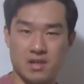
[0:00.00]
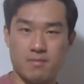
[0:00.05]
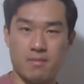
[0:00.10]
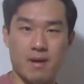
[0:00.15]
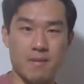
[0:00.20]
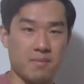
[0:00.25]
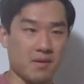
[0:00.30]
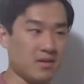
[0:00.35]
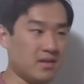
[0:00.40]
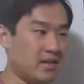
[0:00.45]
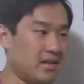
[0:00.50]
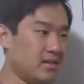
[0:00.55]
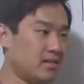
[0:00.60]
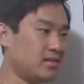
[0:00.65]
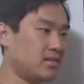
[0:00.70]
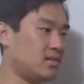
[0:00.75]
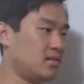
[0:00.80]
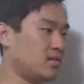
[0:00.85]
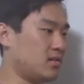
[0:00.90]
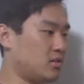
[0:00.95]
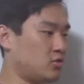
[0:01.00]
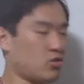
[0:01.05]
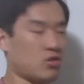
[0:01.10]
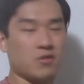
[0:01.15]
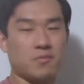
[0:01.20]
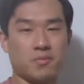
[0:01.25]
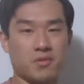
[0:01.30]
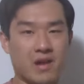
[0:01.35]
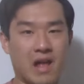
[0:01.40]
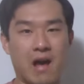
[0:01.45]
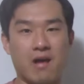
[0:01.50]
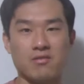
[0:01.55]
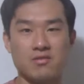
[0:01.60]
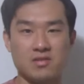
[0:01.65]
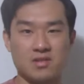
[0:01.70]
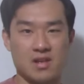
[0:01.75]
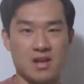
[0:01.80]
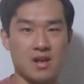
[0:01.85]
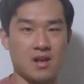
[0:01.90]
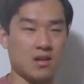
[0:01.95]
my buddies, I try to
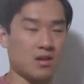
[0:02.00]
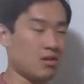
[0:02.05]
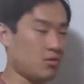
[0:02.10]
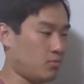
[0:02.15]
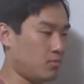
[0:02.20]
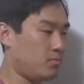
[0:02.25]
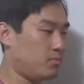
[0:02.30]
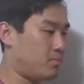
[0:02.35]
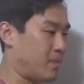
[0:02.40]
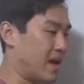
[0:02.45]
pronounce it.